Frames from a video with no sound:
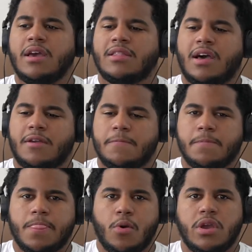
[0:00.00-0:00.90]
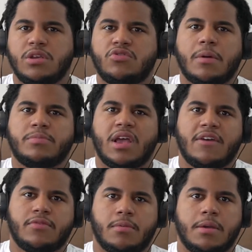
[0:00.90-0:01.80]
Like when he dropped Die
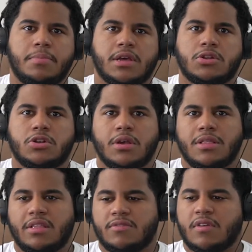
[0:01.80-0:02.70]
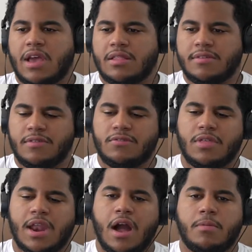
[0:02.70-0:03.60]
For My Bitch, let's say I listened to
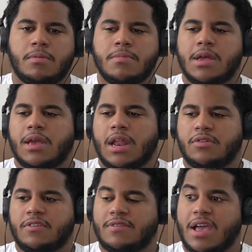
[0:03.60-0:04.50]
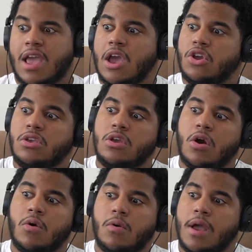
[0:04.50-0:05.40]
that album and I was just like,
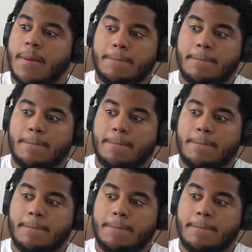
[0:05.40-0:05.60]
yo,